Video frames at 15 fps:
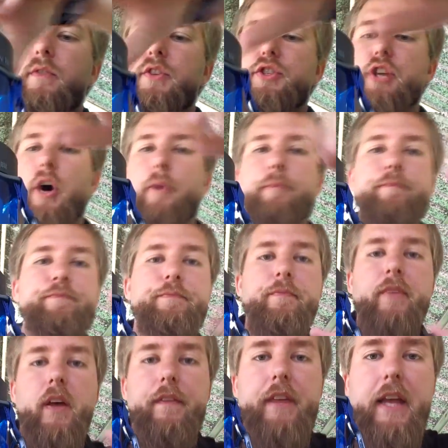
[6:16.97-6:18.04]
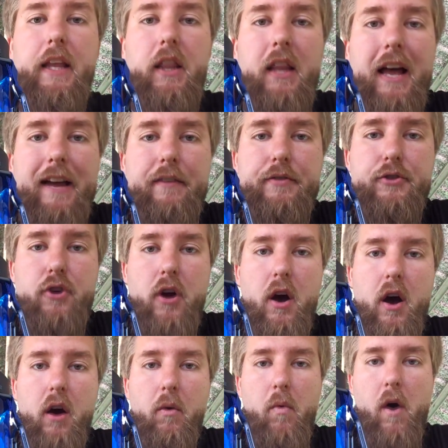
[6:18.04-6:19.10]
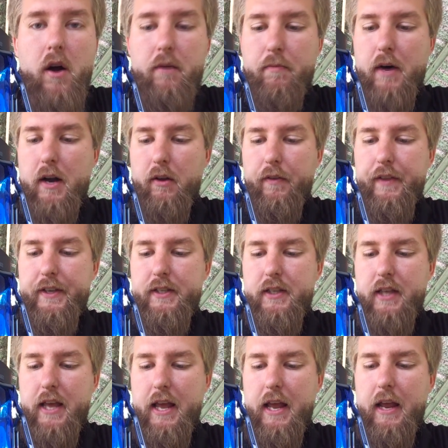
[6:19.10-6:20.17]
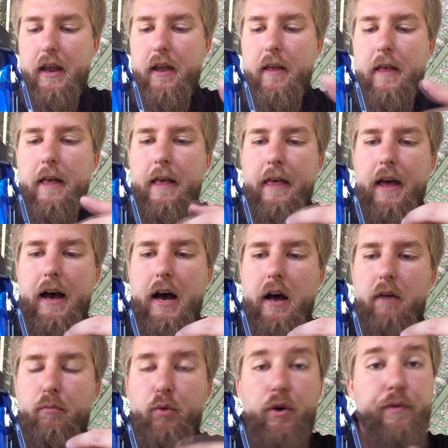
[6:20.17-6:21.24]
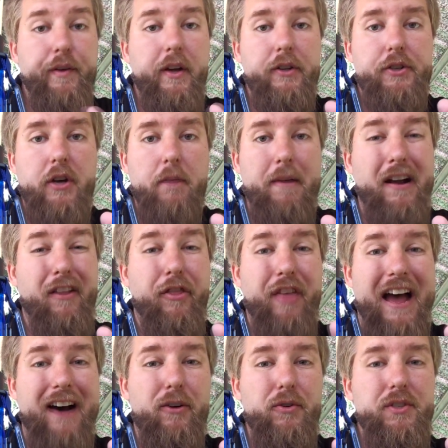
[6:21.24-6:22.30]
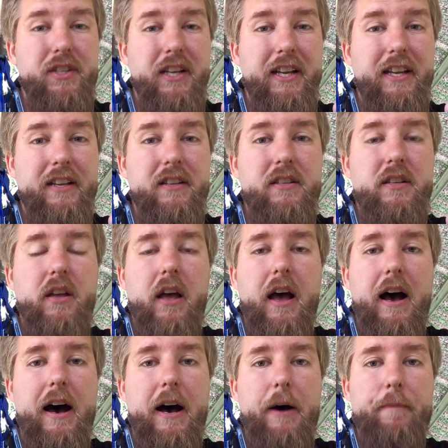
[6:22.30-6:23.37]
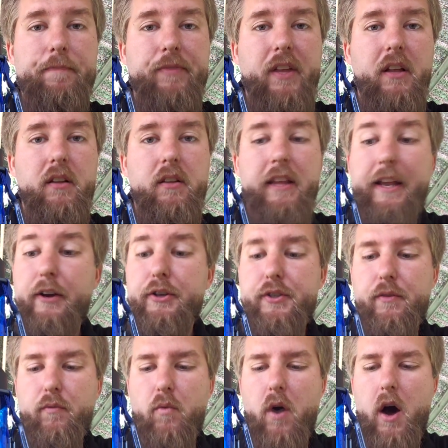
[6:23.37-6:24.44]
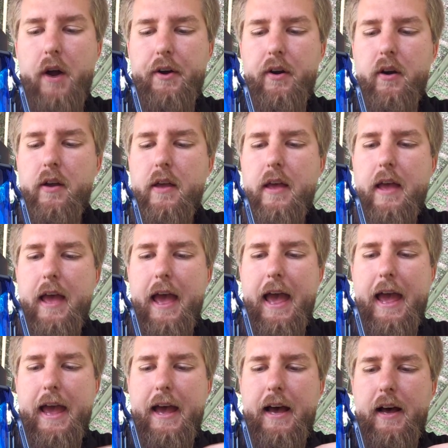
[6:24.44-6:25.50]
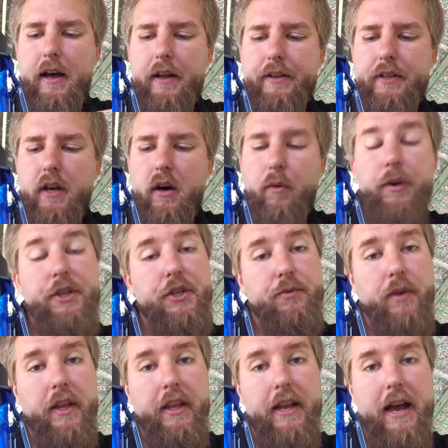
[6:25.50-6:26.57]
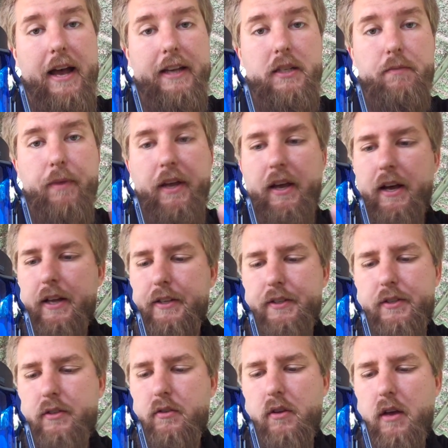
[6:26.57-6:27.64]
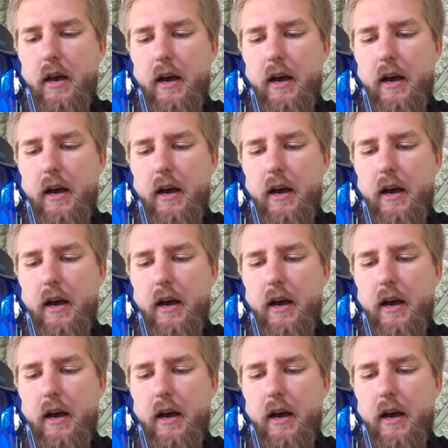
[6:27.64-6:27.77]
So, the Life Straw water bottle, this thing will filter about 1,000 liters of water, and which is really nice because